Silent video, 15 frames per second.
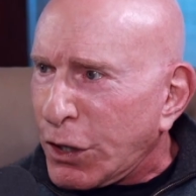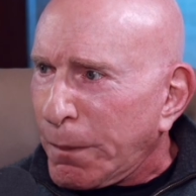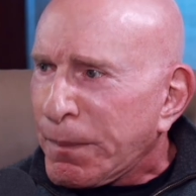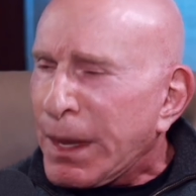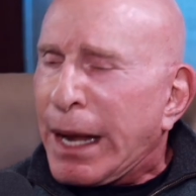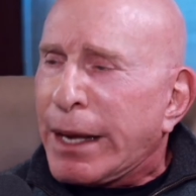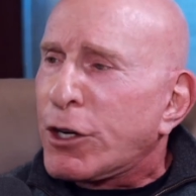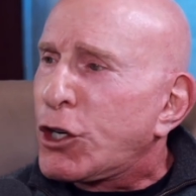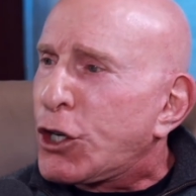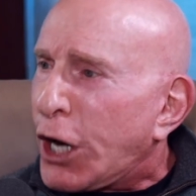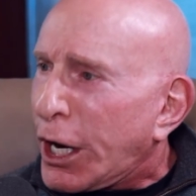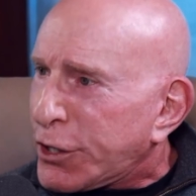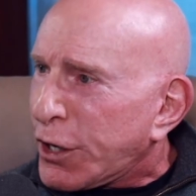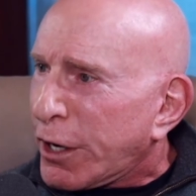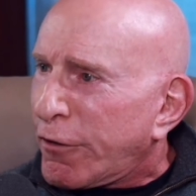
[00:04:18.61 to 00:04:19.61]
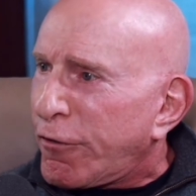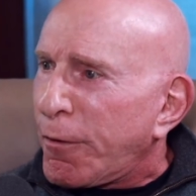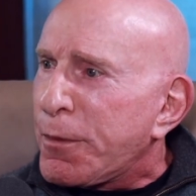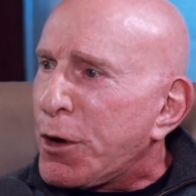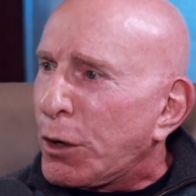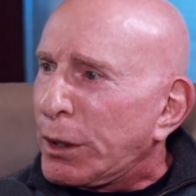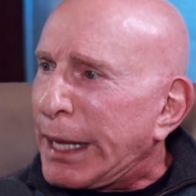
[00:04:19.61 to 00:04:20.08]
So, judging
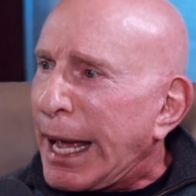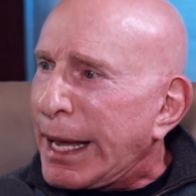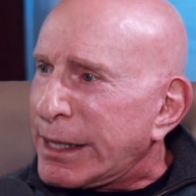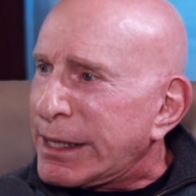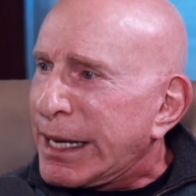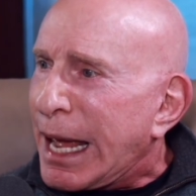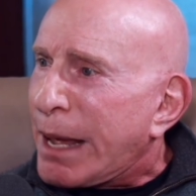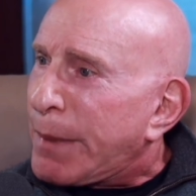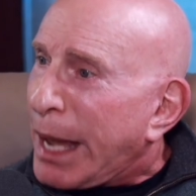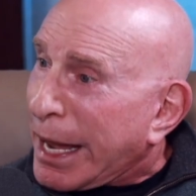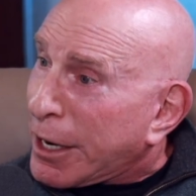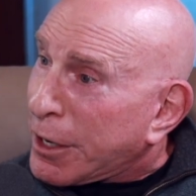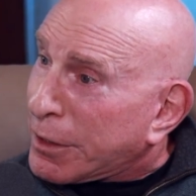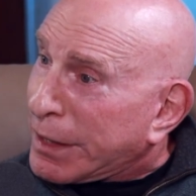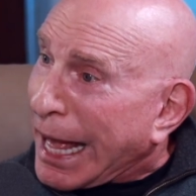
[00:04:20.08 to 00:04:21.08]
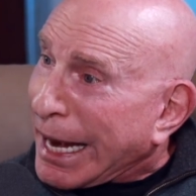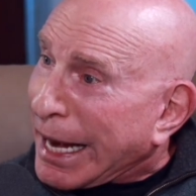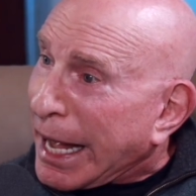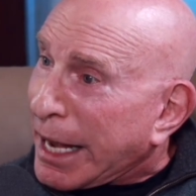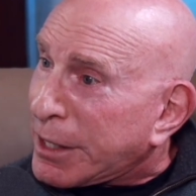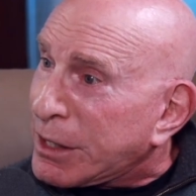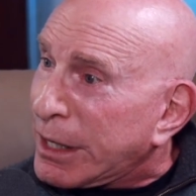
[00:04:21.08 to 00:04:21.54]
from your last name and
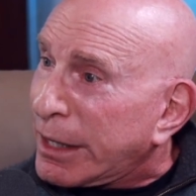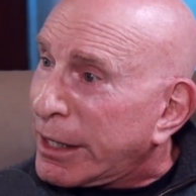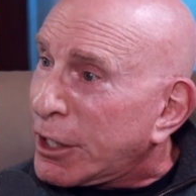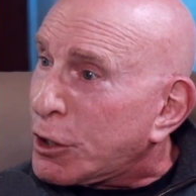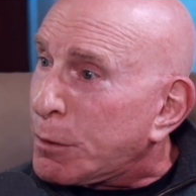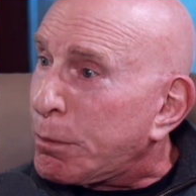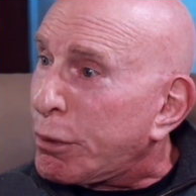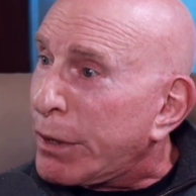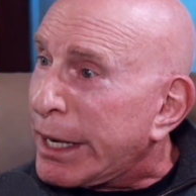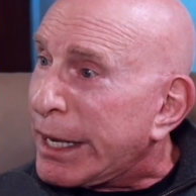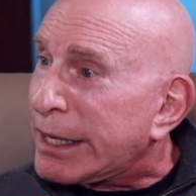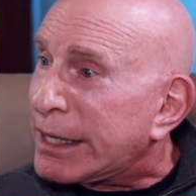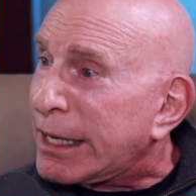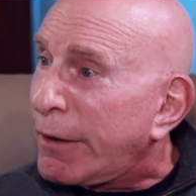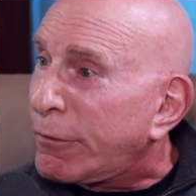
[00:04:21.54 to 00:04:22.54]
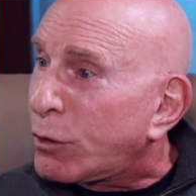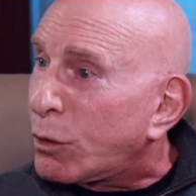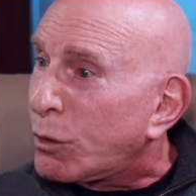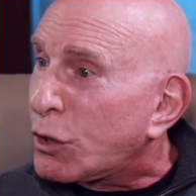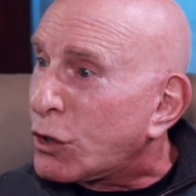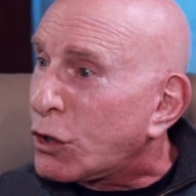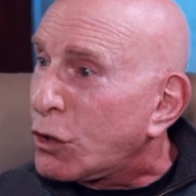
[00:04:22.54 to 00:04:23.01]
that accent, it's pretty safe
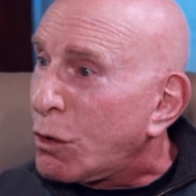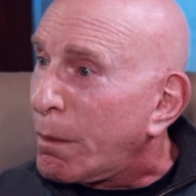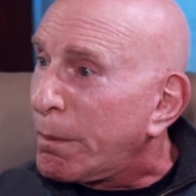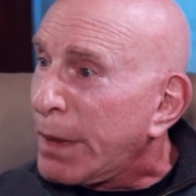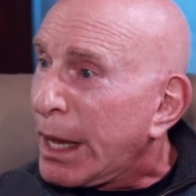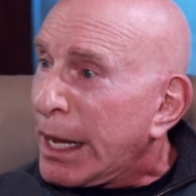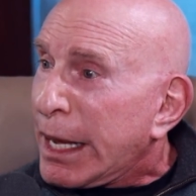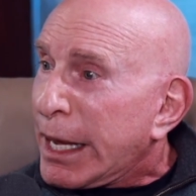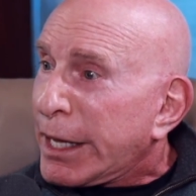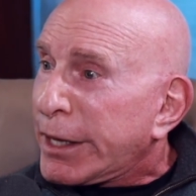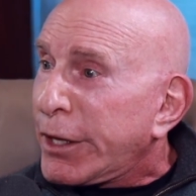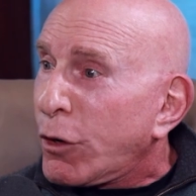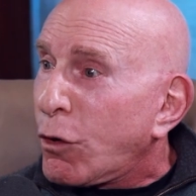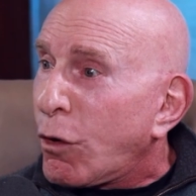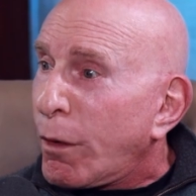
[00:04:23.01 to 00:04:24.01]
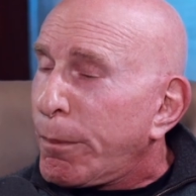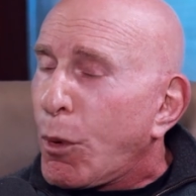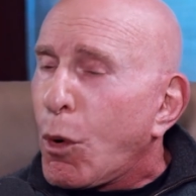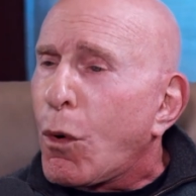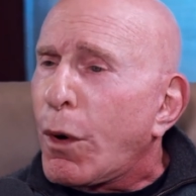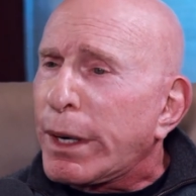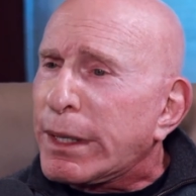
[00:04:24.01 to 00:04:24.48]
to assume that you were
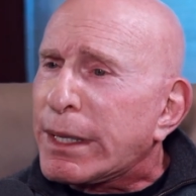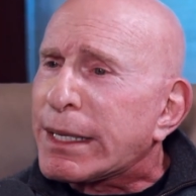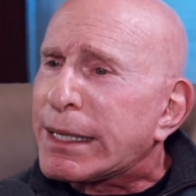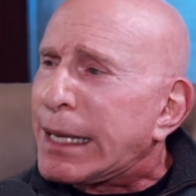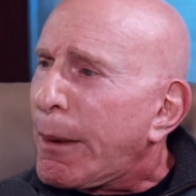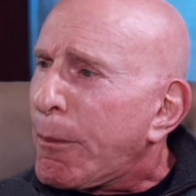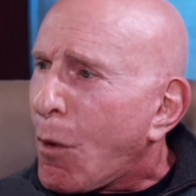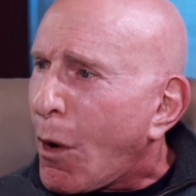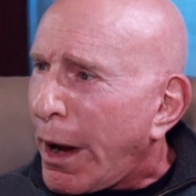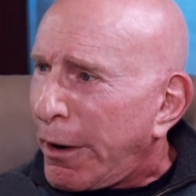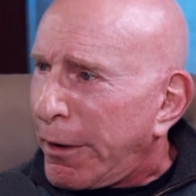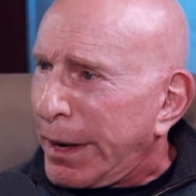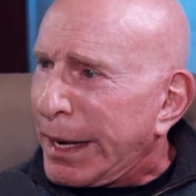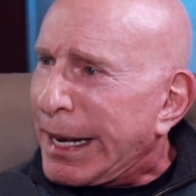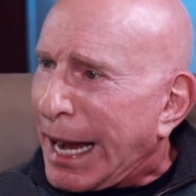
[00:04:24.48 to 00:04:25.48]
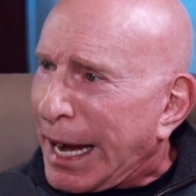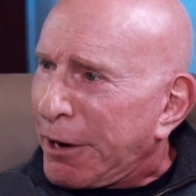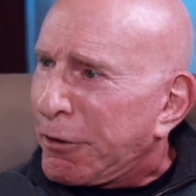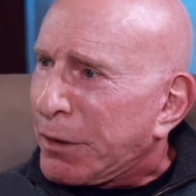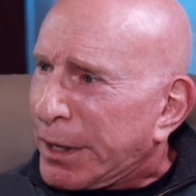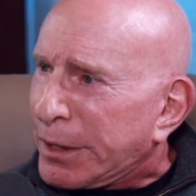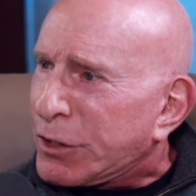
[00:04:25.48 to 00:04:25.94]
born somewhere in
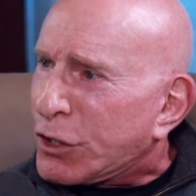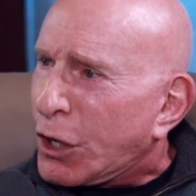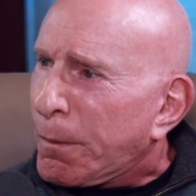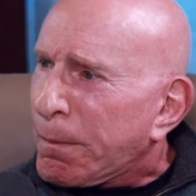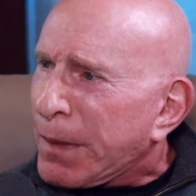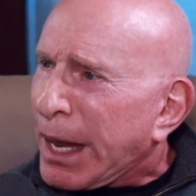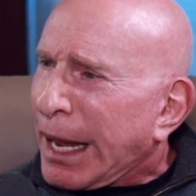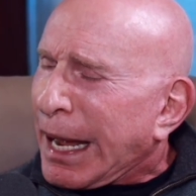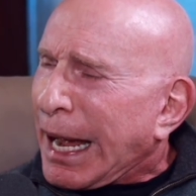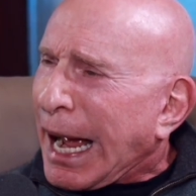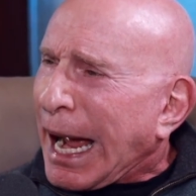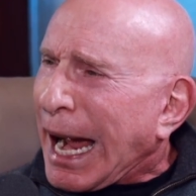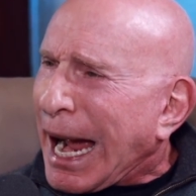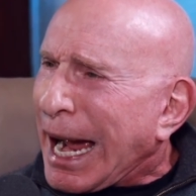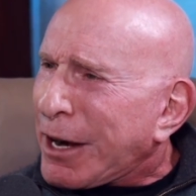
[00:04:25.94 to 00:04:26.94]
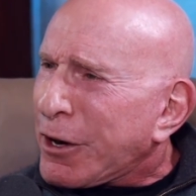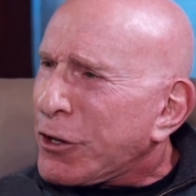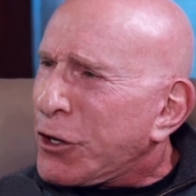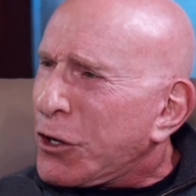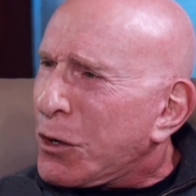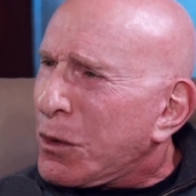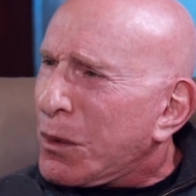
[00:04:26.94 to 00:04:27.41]
Ireland. So, yes. how
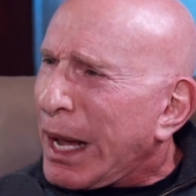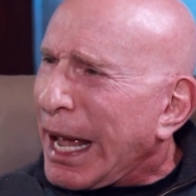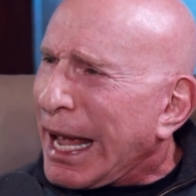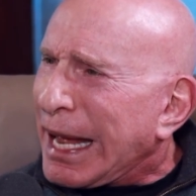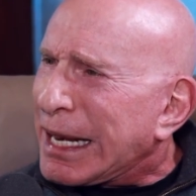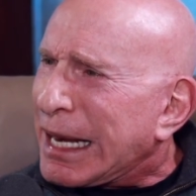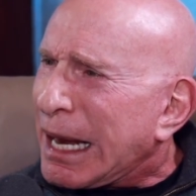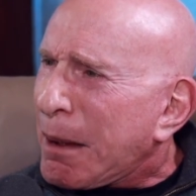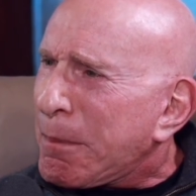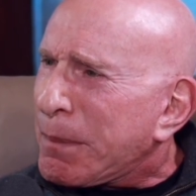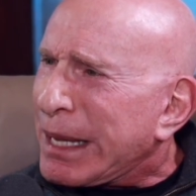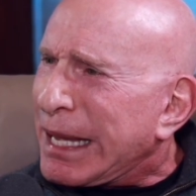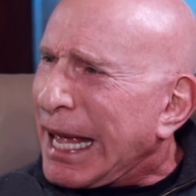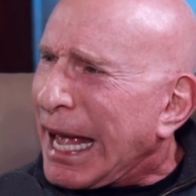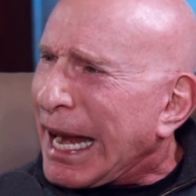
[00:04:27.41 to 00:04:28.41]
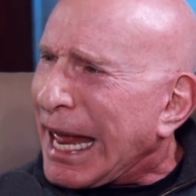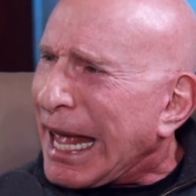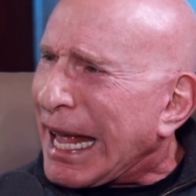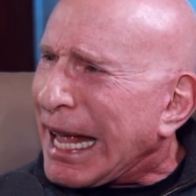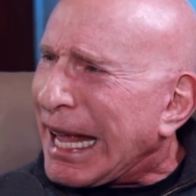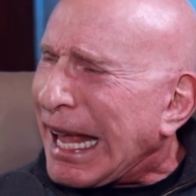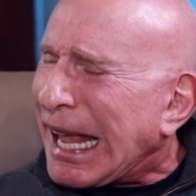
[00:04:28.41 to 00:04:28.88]
did you end up
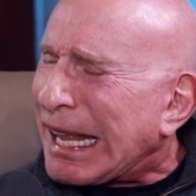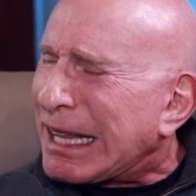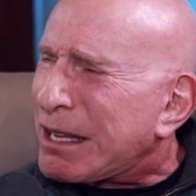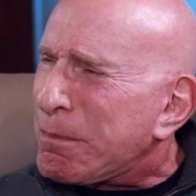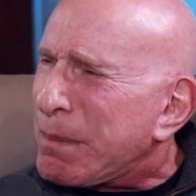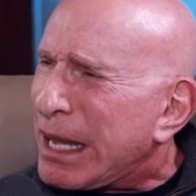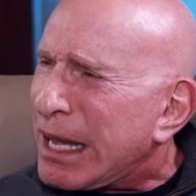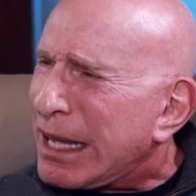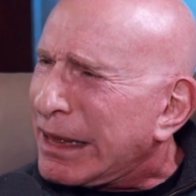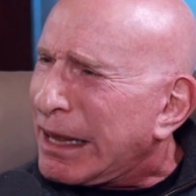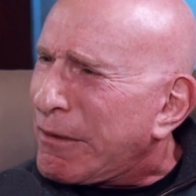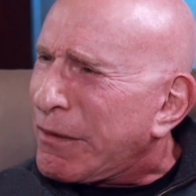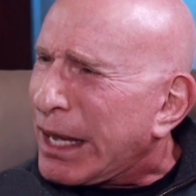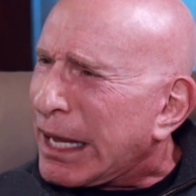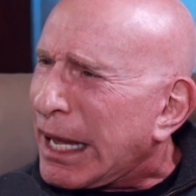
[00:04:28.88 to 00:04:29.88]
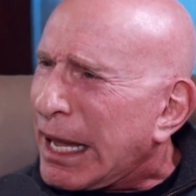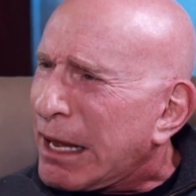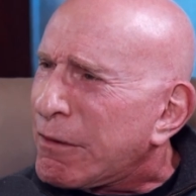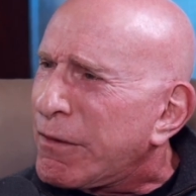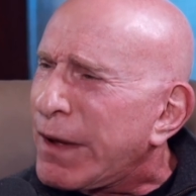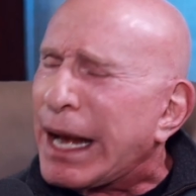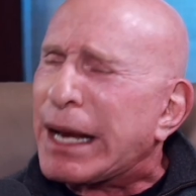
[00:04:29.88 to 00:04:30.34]
getting to be living
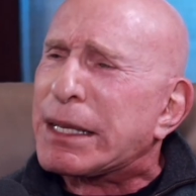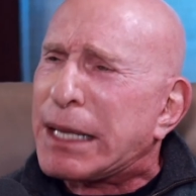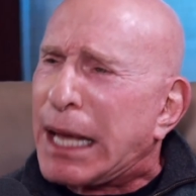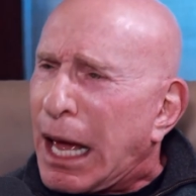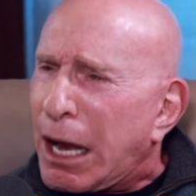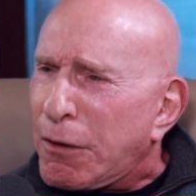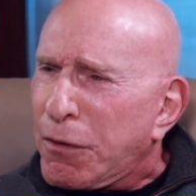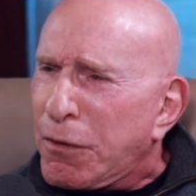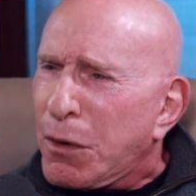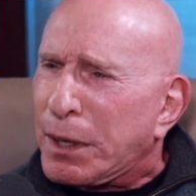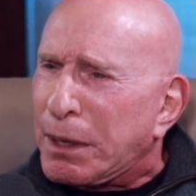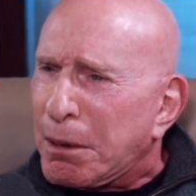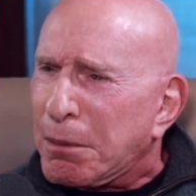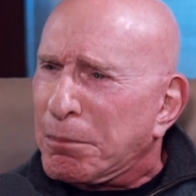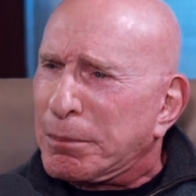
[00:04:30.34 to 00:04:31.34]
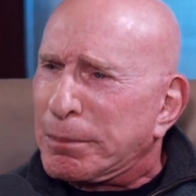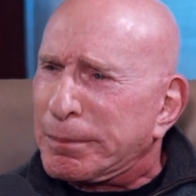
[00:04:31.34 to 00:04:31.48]
in Venice, California?